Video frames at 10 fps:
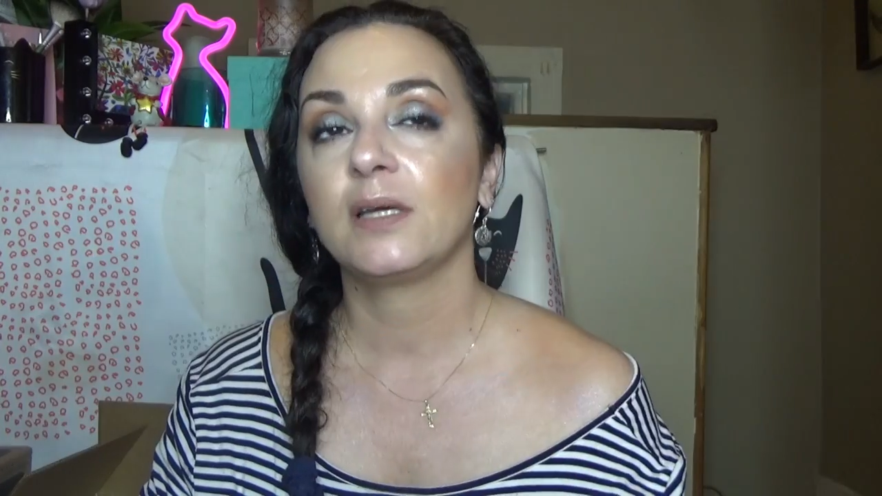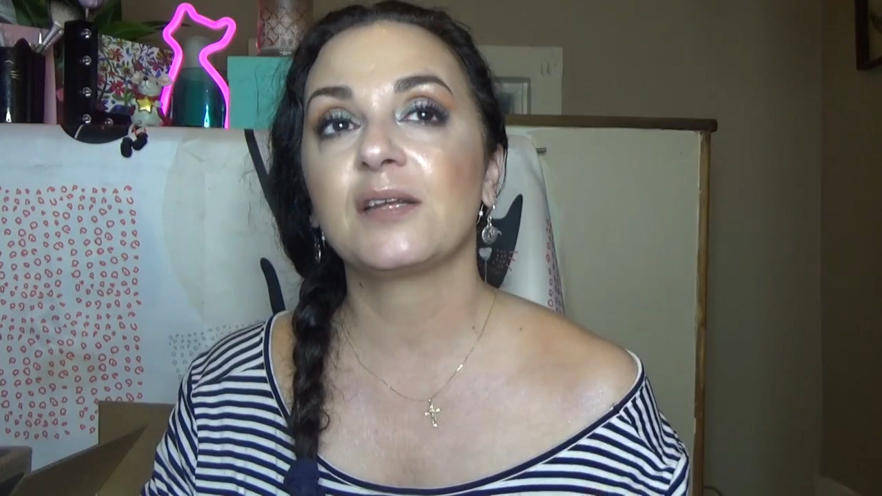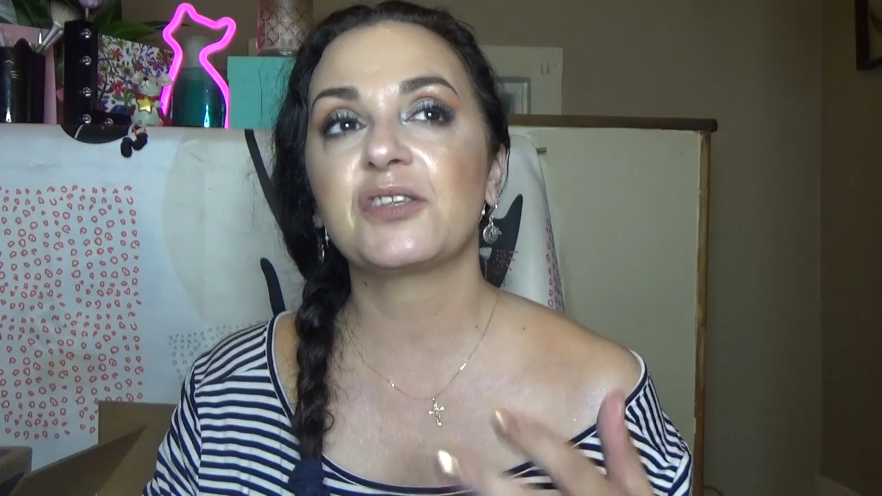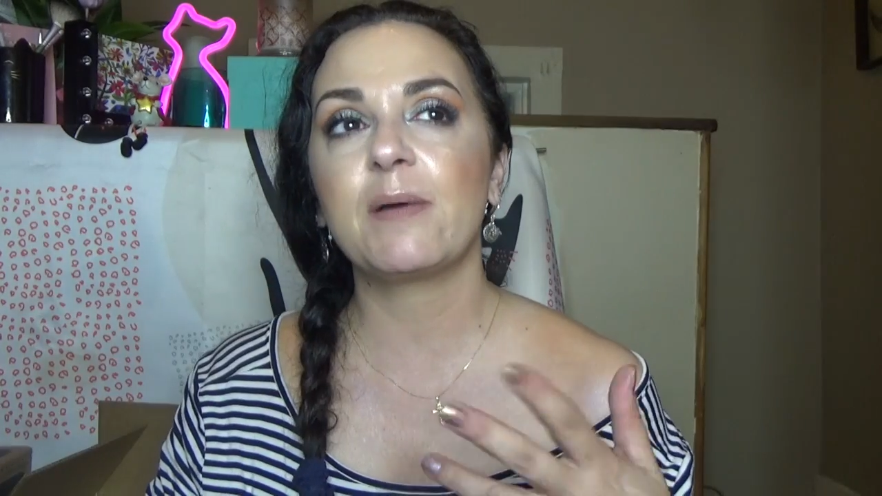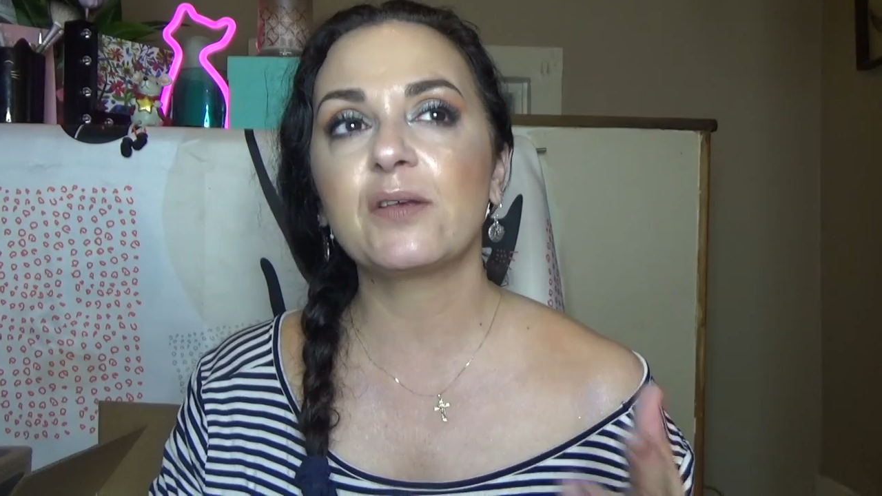
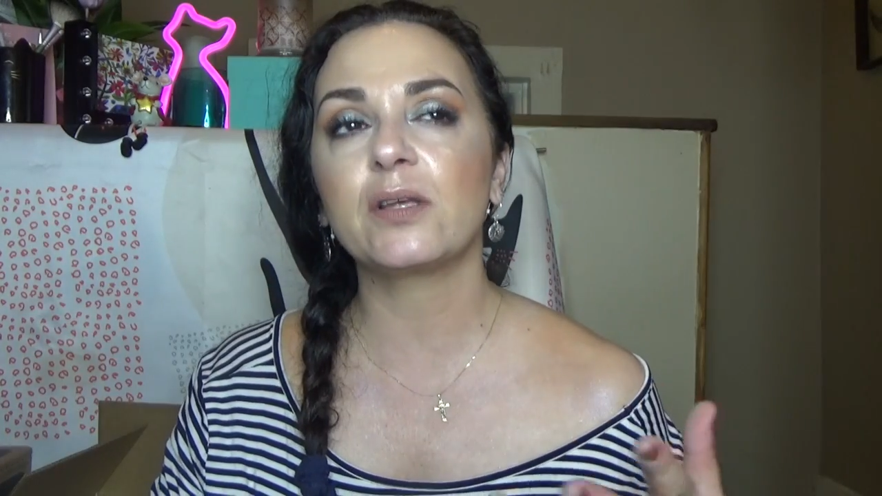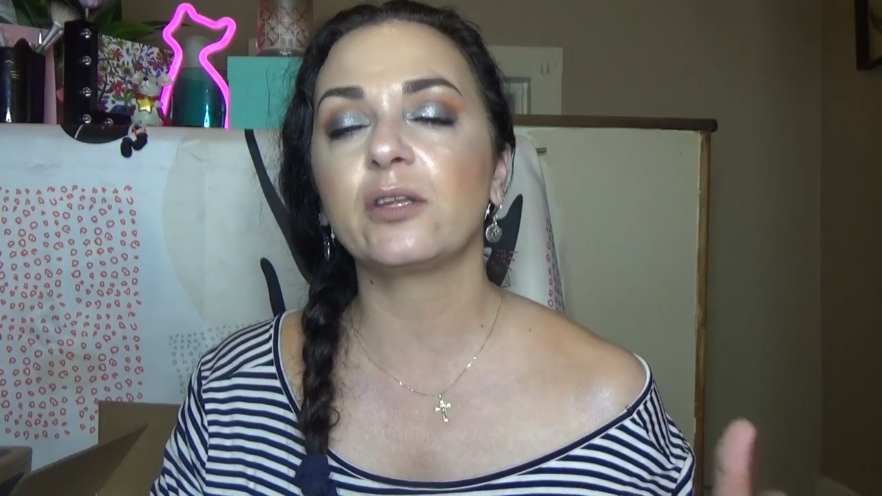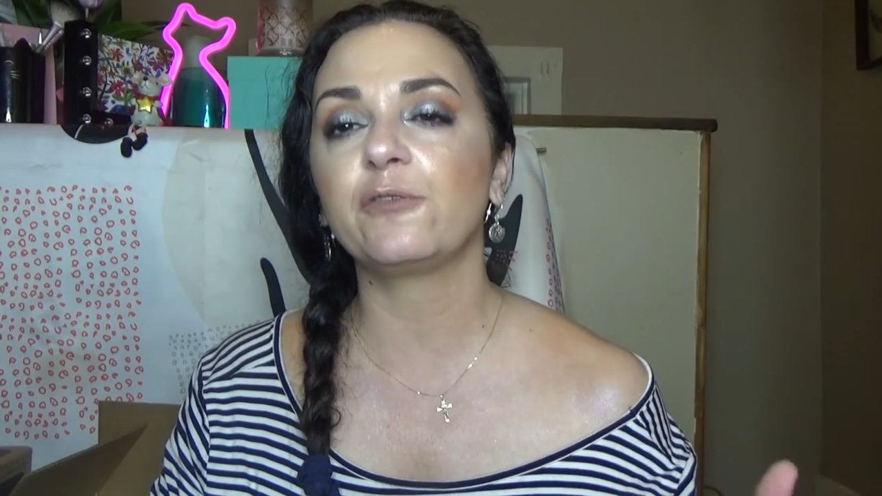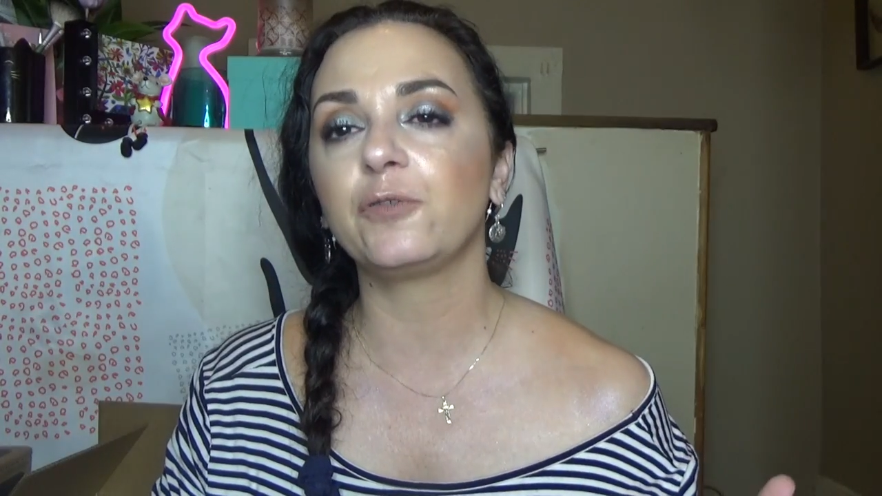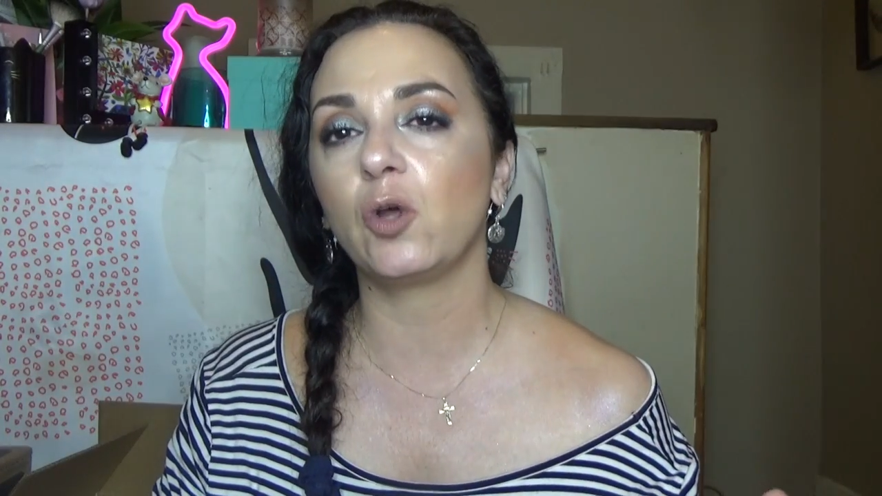It smells a
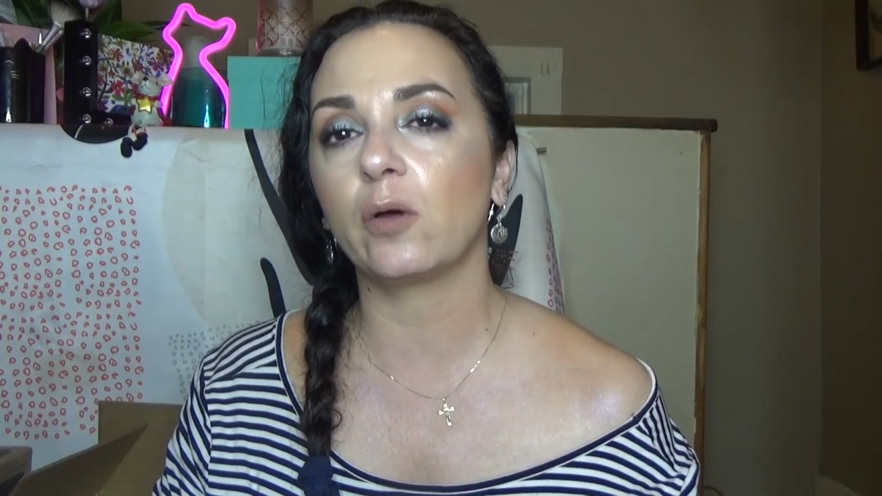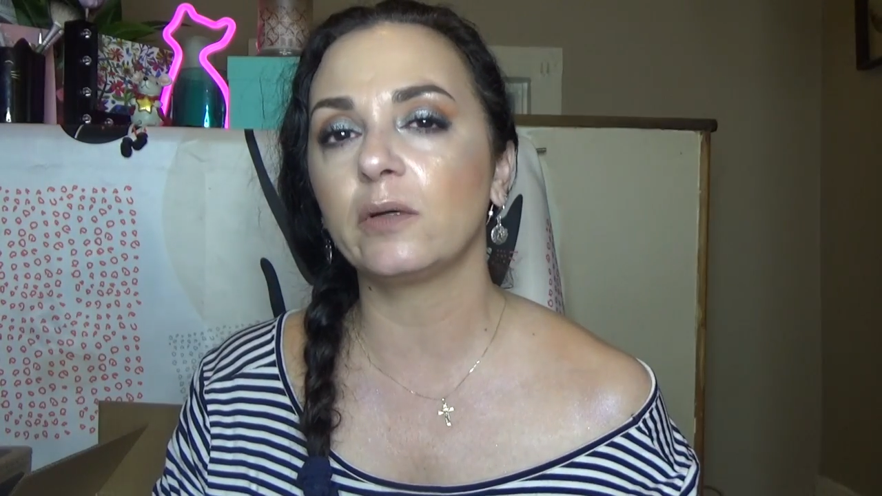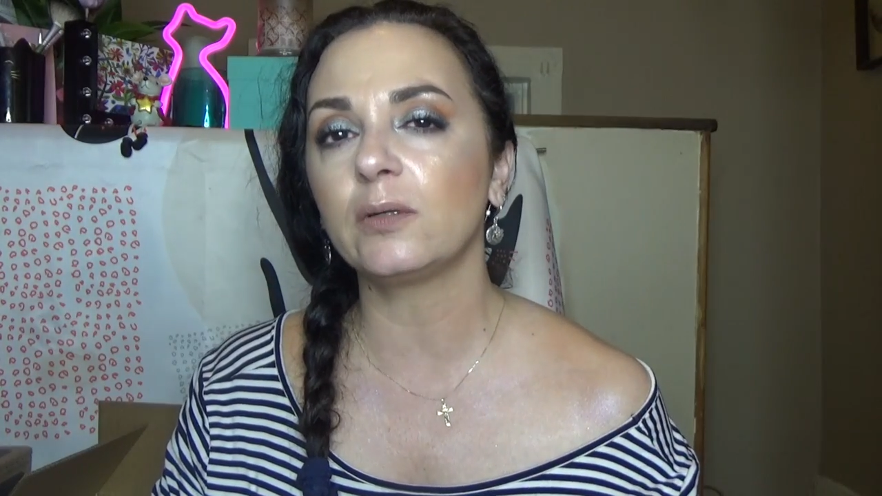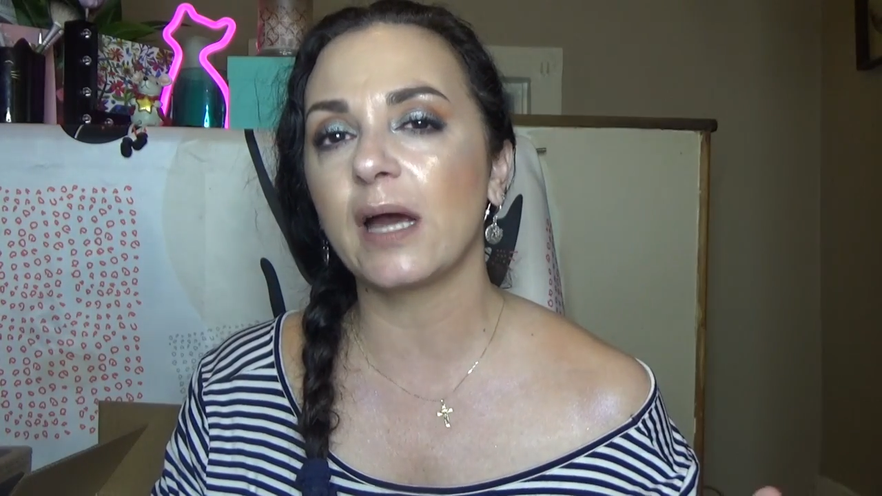little floral,